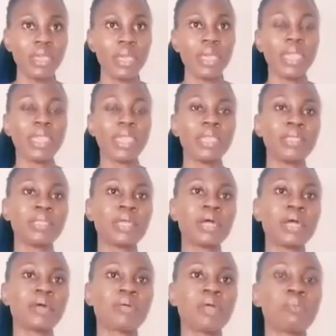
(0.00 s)
And
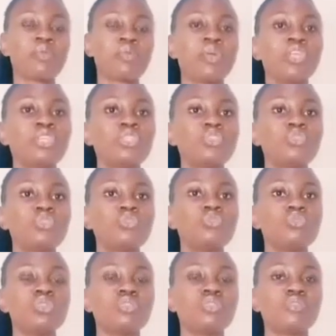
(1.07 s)
I'm going to
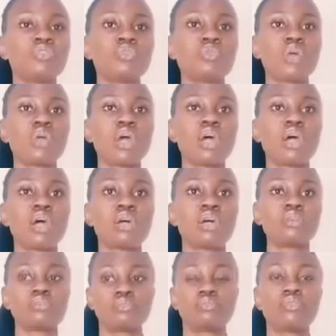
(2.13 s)
give you a
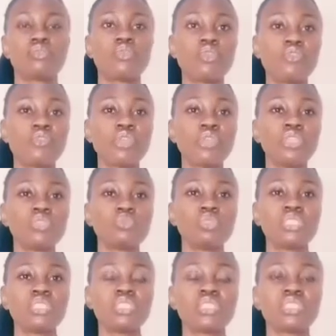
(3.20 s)
reference, which
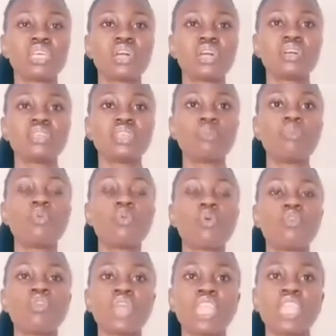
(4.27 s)
is the book of
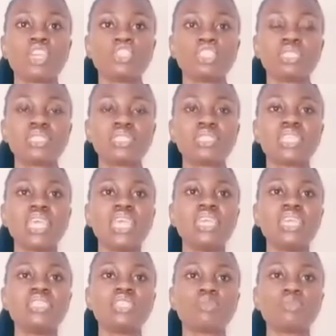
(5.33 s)
Colossians
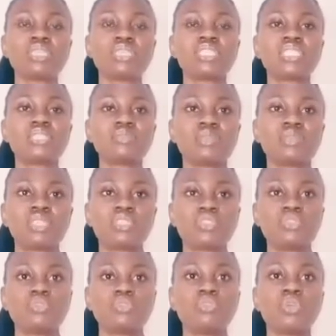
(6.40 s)
chapter 6 verse 2.
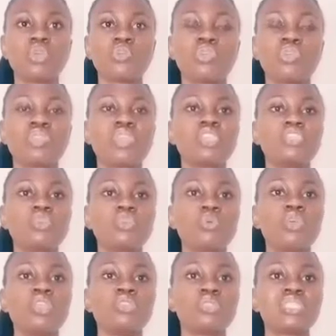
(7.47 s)
Read that. You're
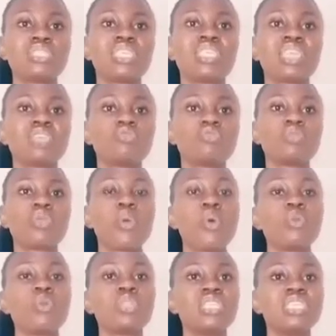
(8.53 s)
going to see that we
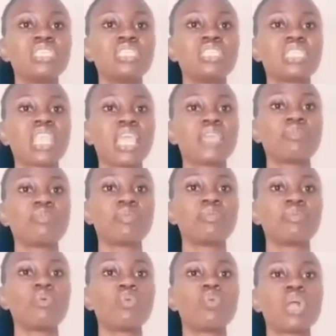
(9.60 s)
all need like
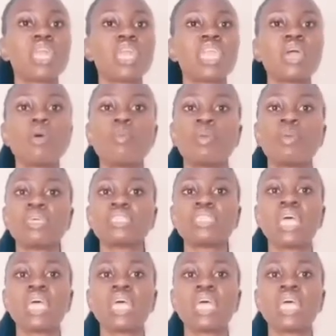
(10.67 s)
people who can help us